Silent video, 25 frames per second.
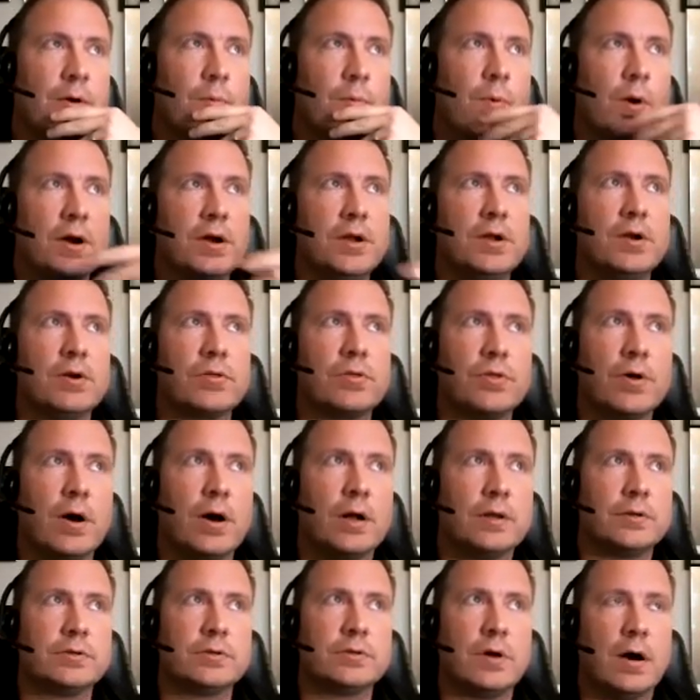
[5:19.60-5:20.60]
what are your
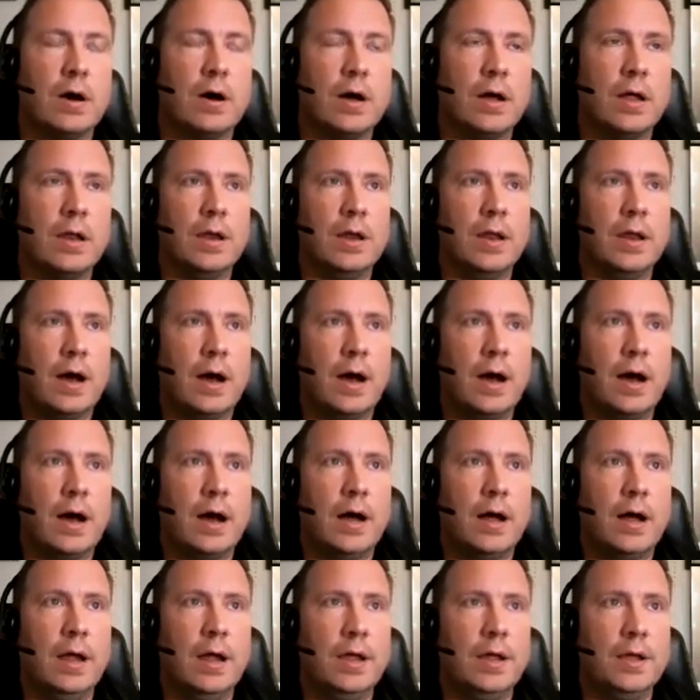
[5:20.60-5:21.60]
thoughts on
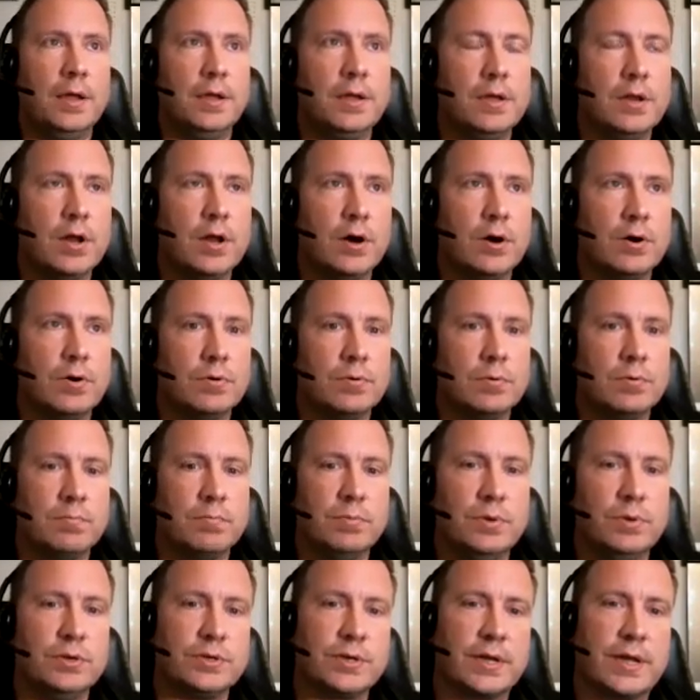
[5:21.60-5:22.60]

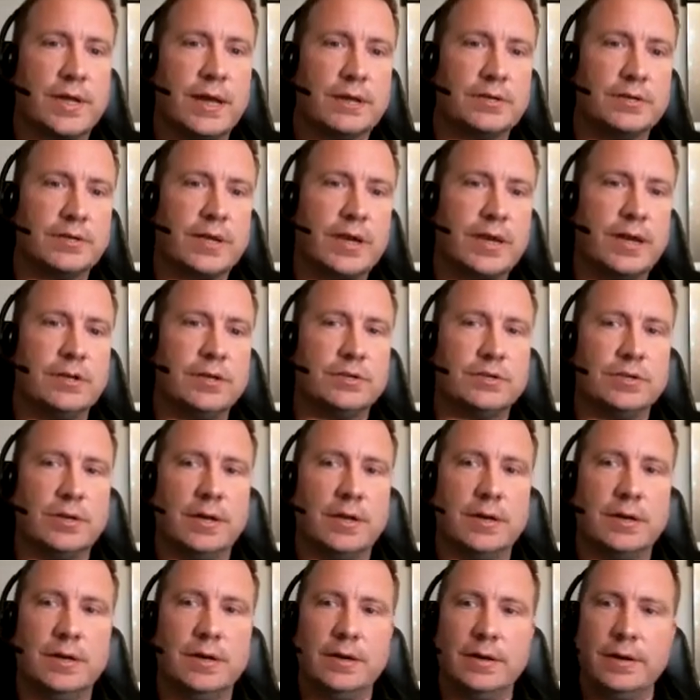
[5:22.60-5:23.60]
music
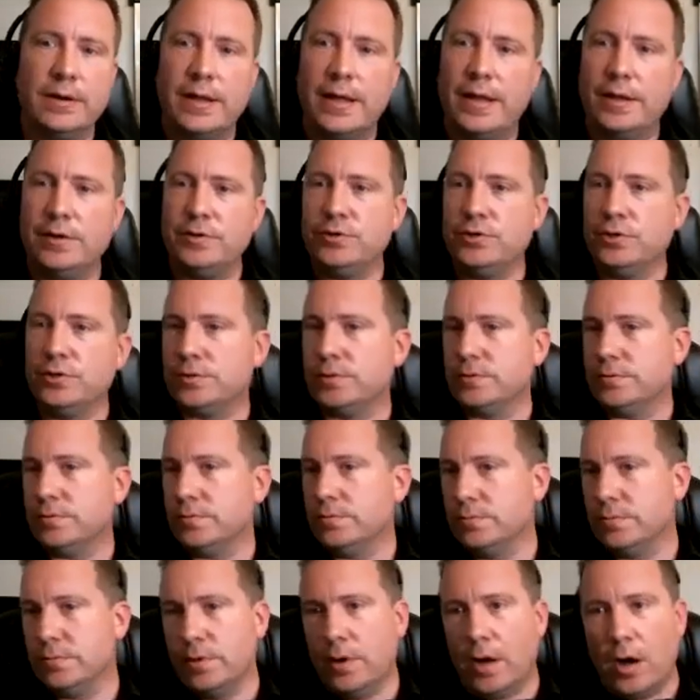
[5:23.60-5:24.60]
education and just
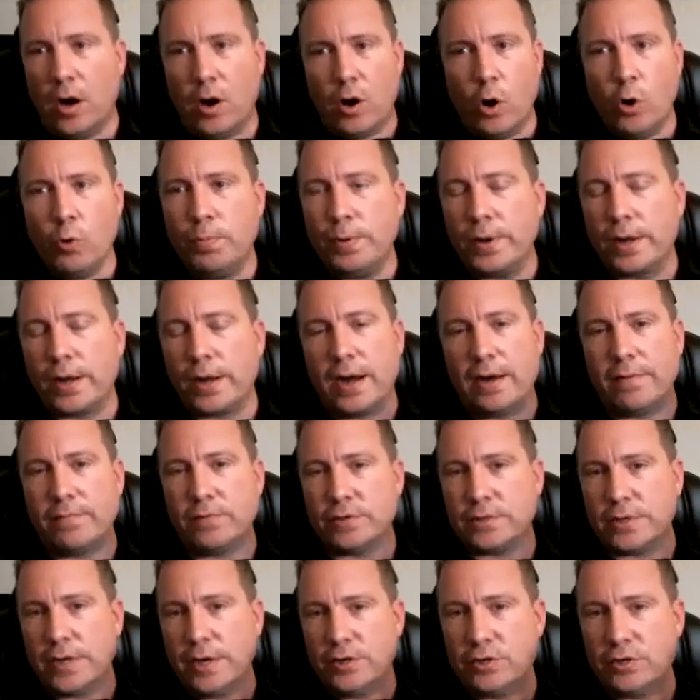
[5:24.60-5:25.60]
open
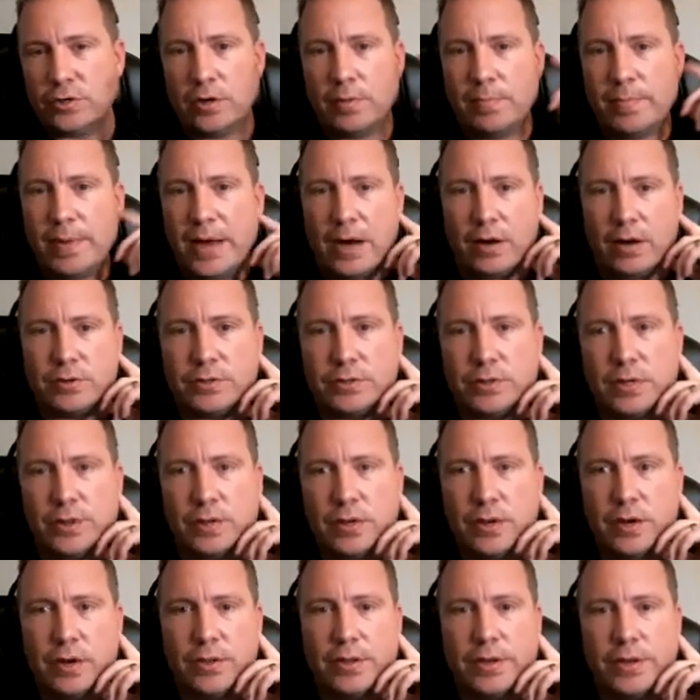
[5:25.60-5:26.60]
conversation about
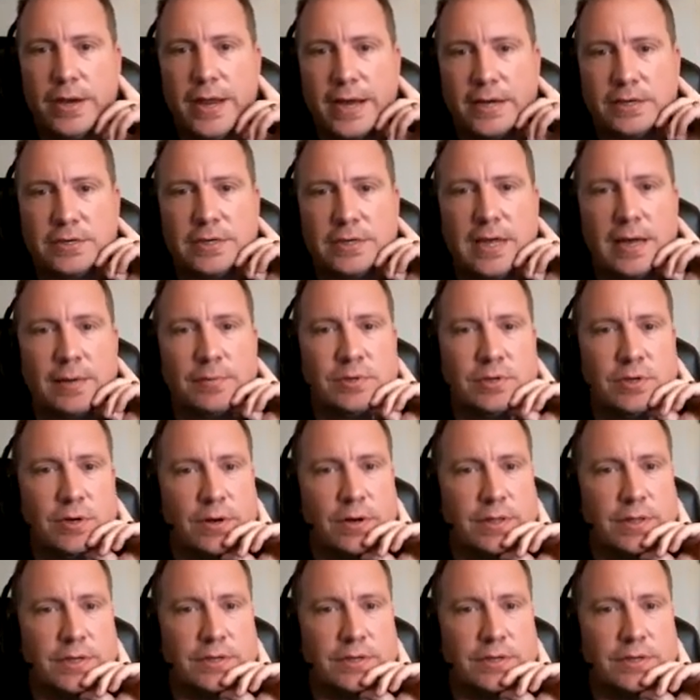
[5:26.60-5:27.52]
the next steps during